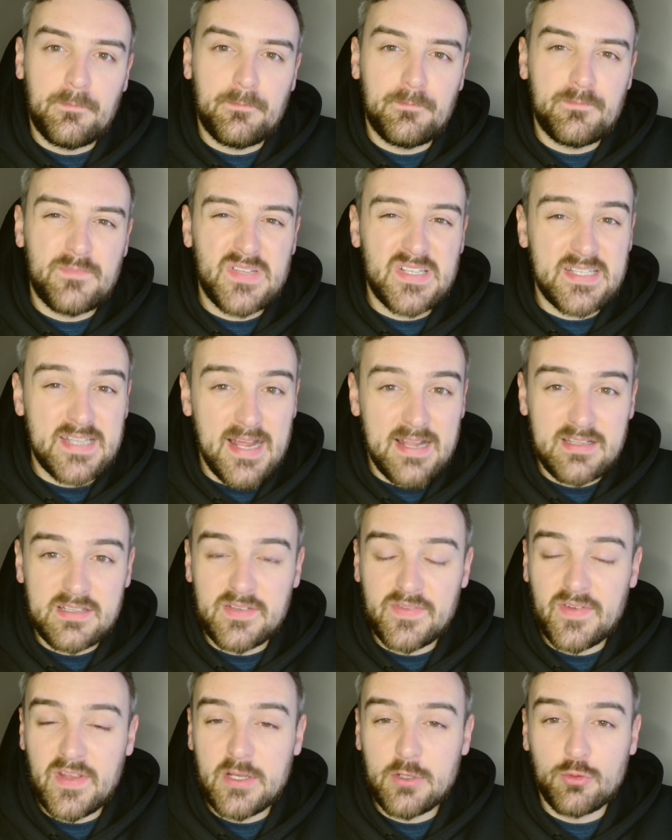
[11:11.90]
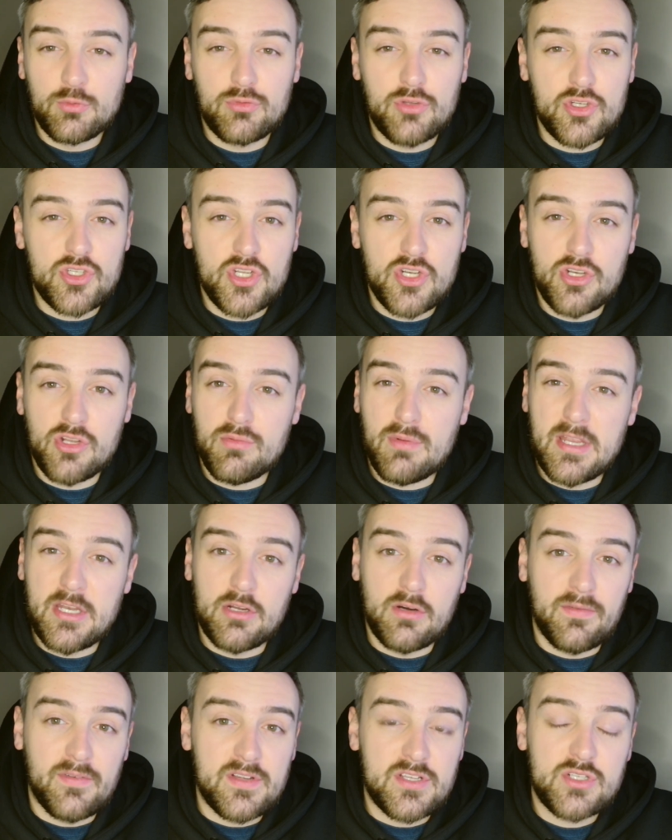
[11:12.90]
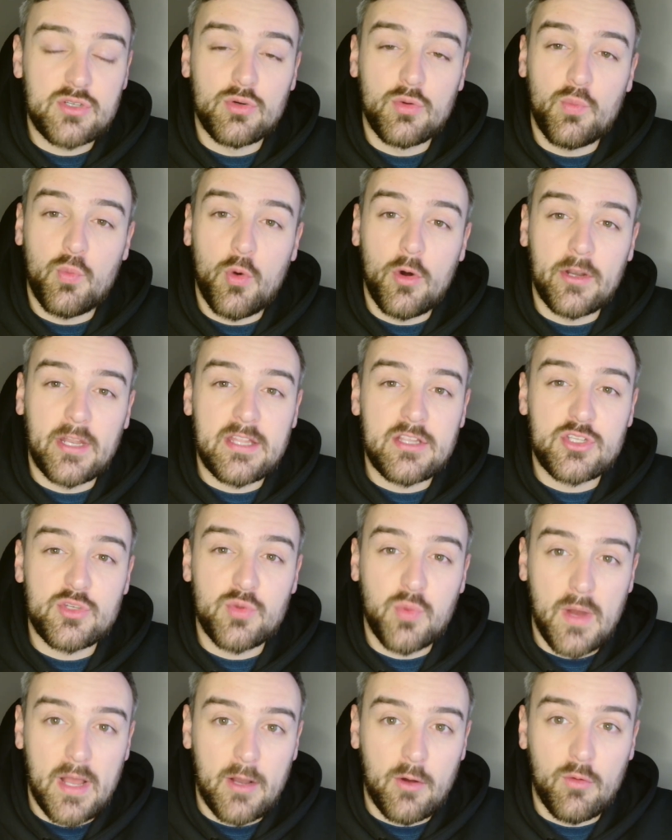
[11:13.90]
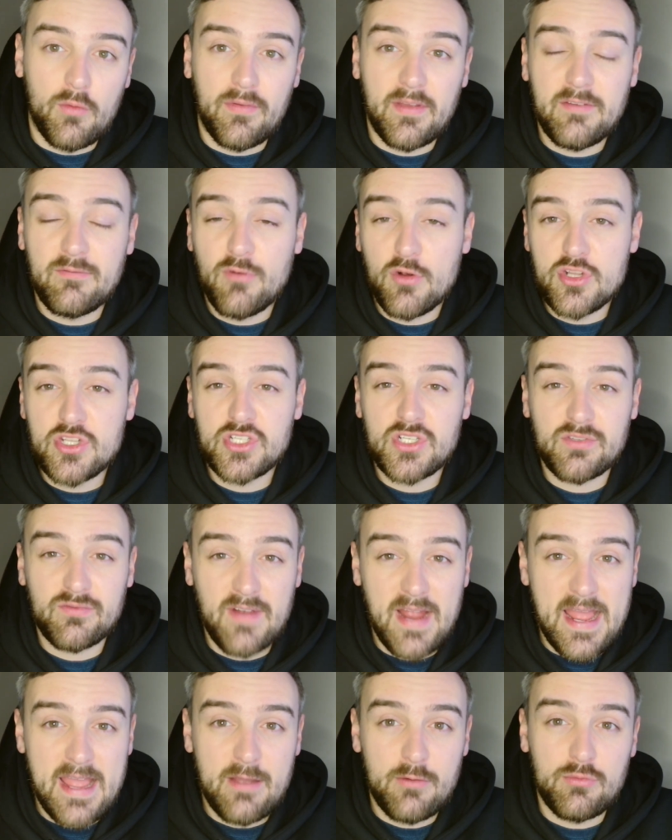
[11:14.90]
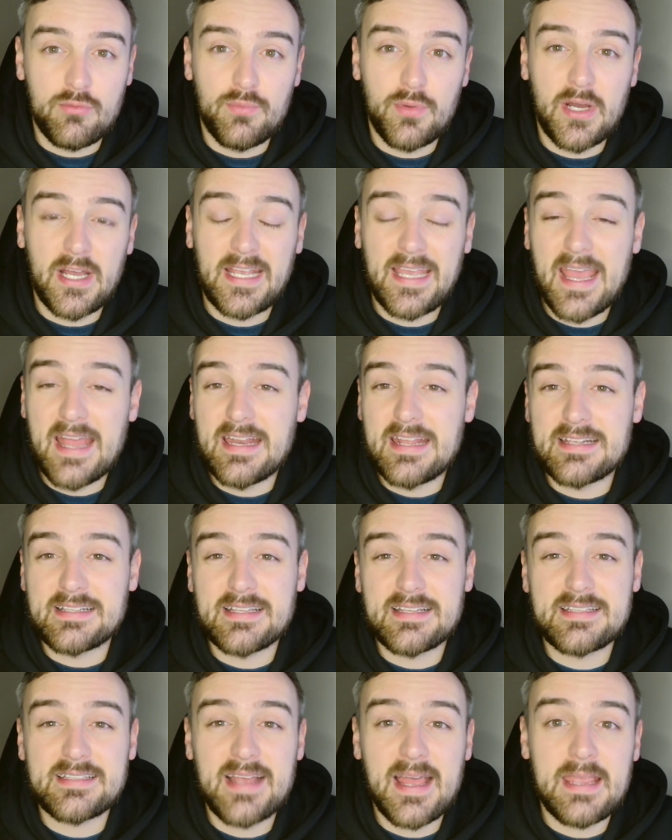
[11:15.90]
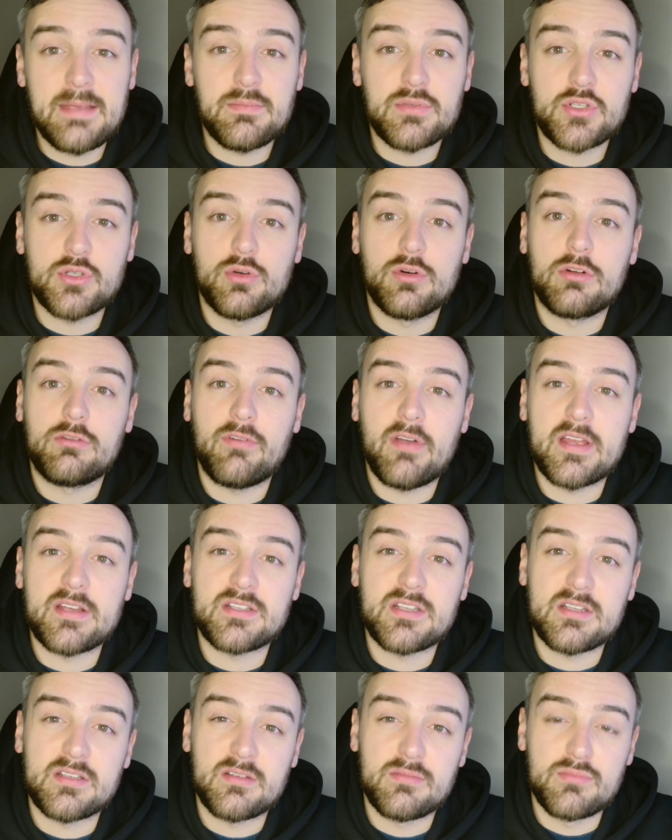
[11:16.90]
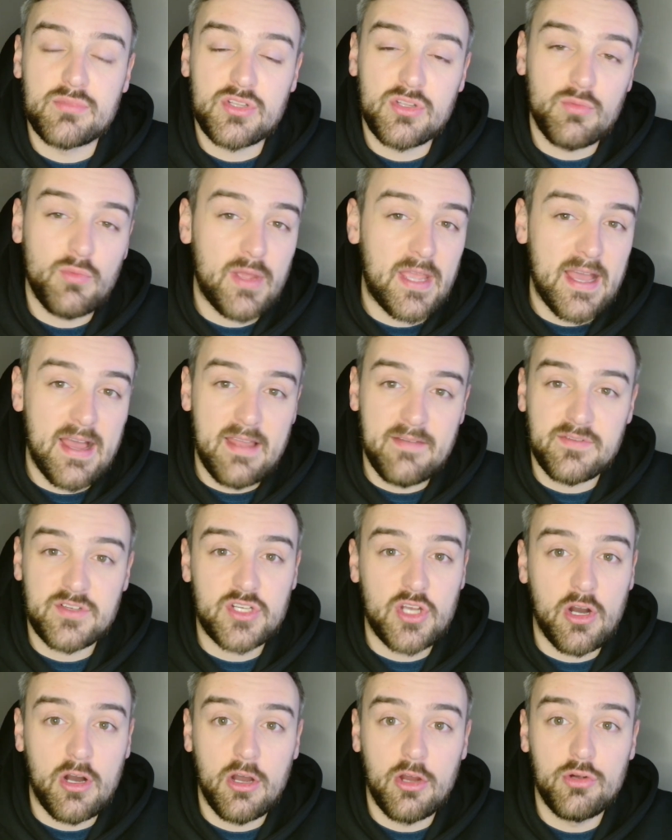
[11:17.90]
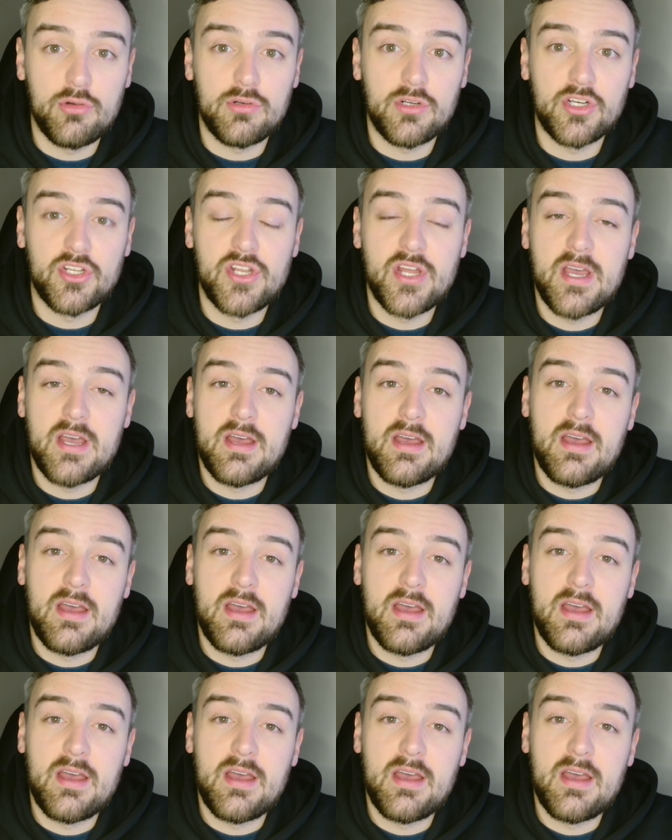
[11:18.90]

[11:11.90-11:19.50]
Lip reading: Stansfield doesn't do enough. He scored 1 in 12. He runs around. But again, it's the same sort of criticisms that we gave Scott Hogan.